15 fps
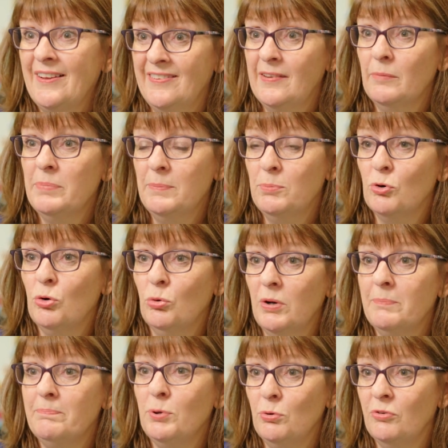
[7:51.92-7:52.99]
as some people call
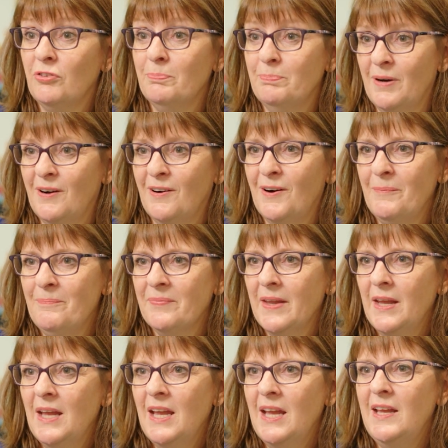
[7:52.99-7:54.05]
it, boots and bar,
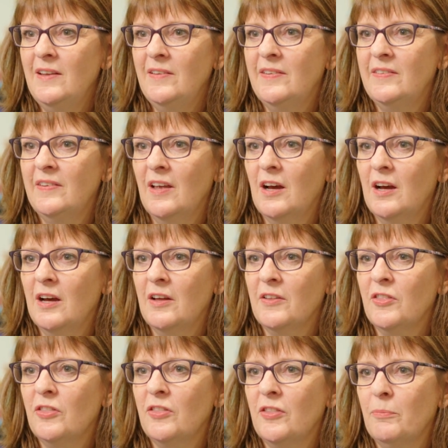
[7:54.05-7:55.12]
is
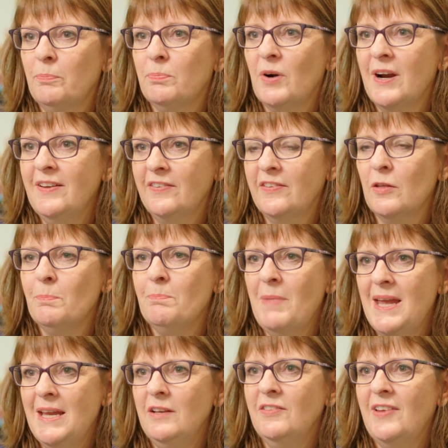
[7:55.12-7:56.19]
the brace that
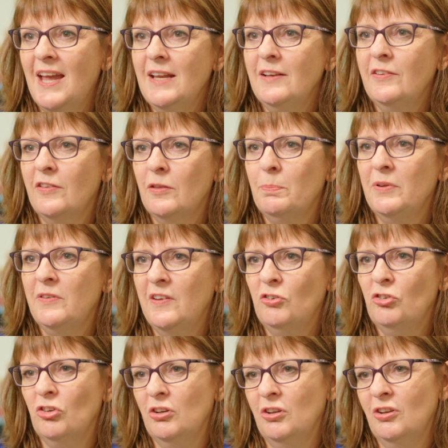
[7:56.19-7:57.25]
maintains the
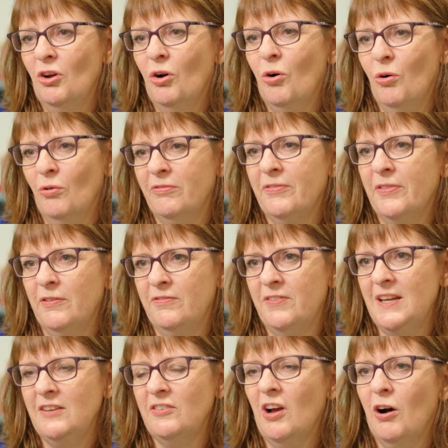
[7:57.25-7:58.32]
position of the
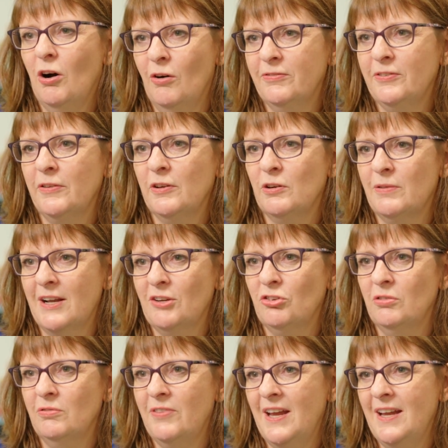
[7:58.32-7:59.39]
feet after the
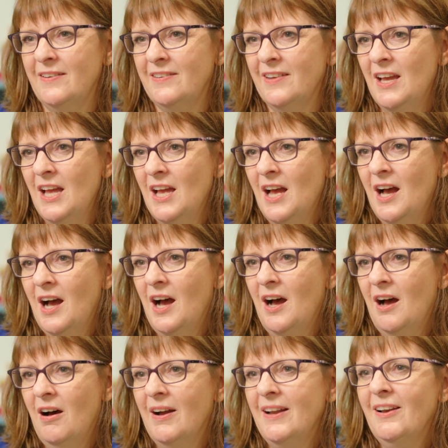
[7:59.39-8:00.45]
correction phase.
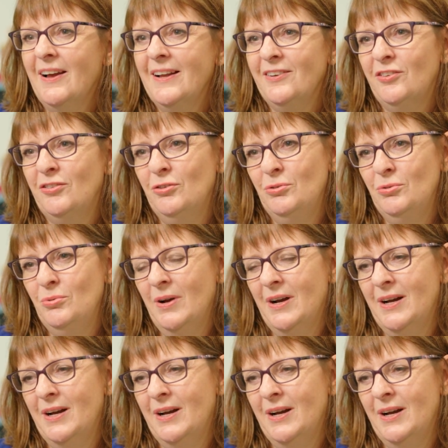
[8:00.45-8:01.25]
I like to